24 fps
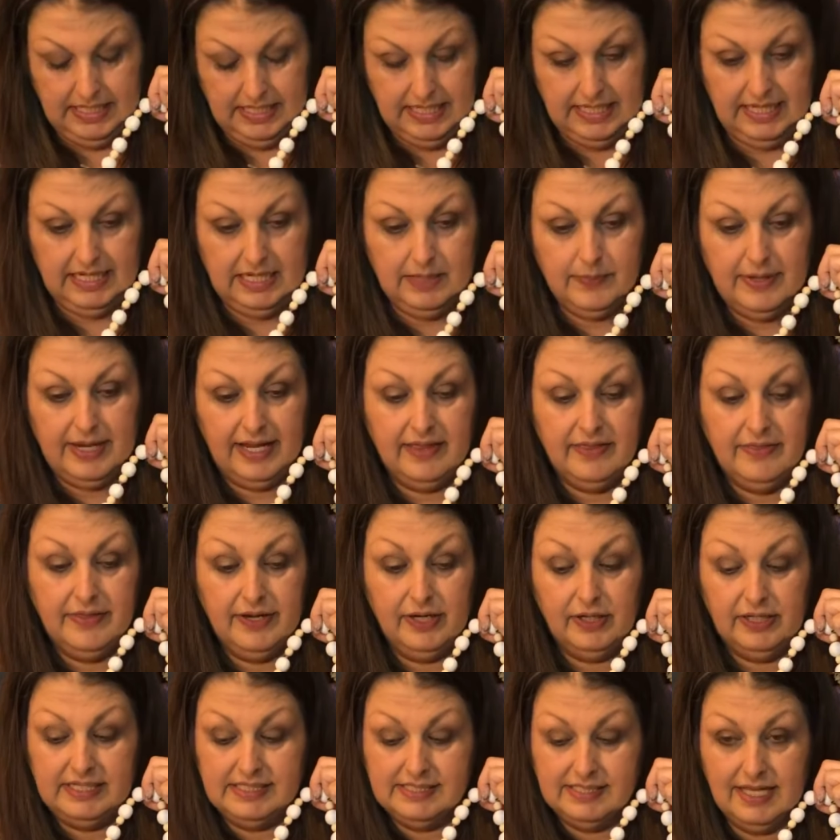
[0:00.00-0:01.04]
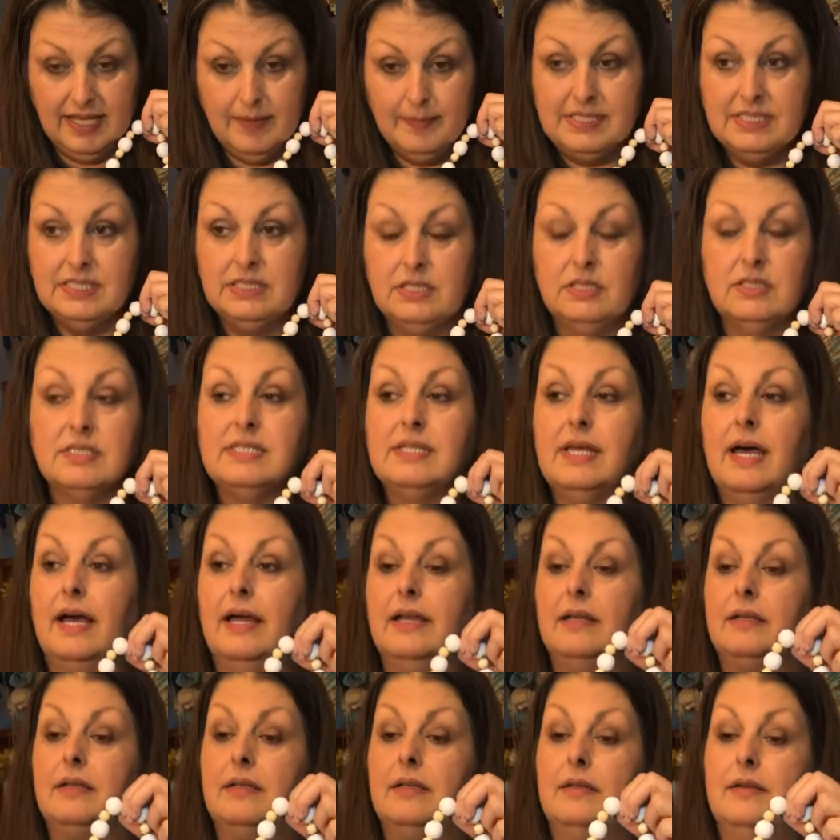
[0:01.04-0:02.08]
Anyway, and there is Emma's little
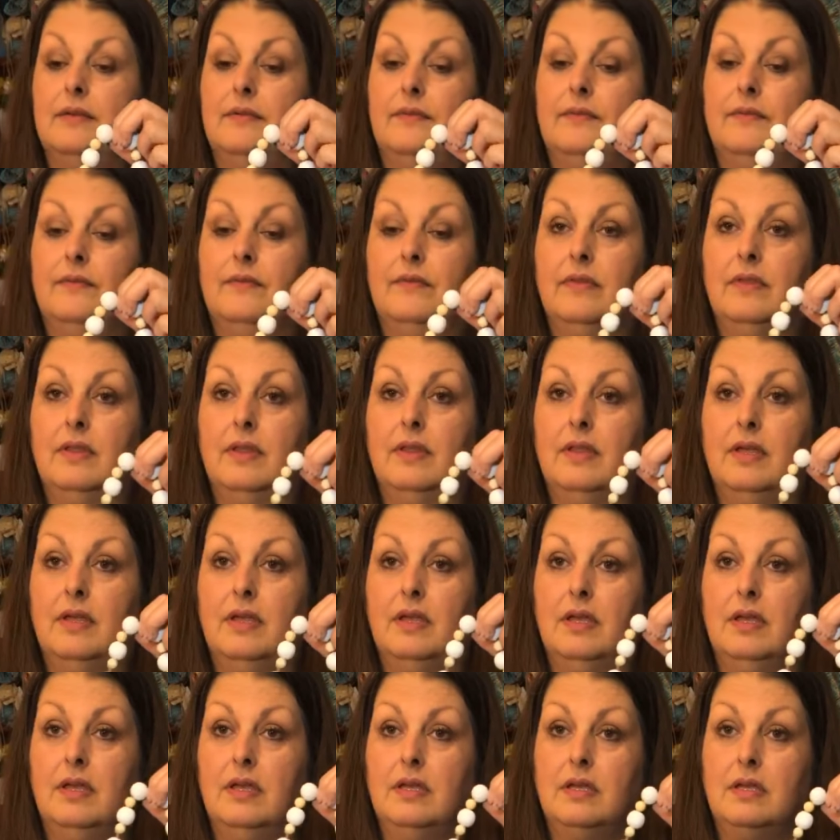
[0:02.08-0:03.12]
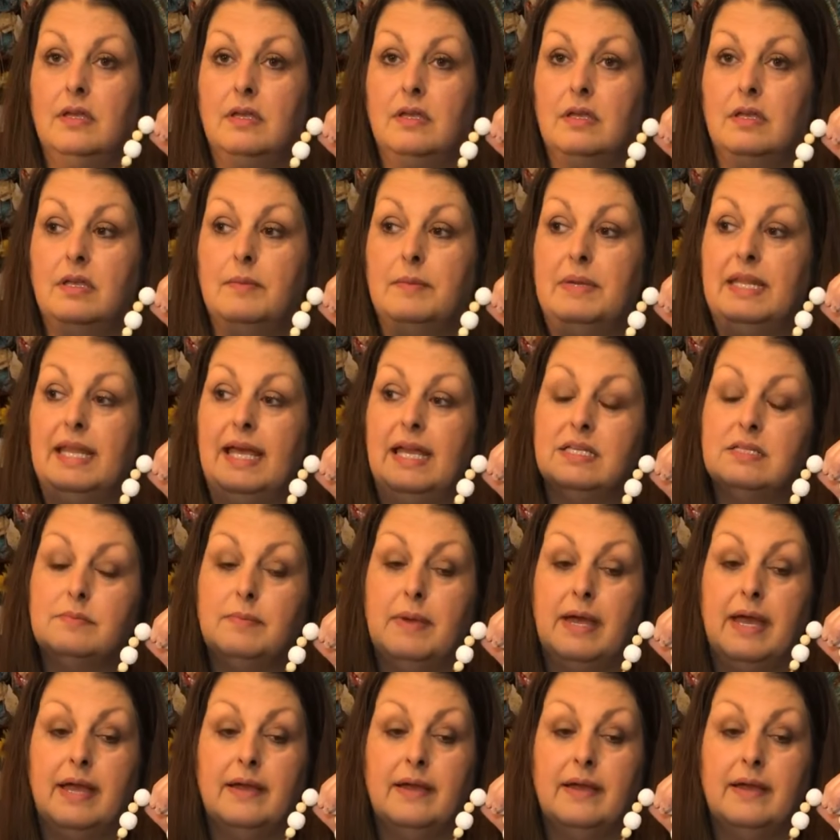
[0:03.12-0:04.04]
sign. Get me Layla's back.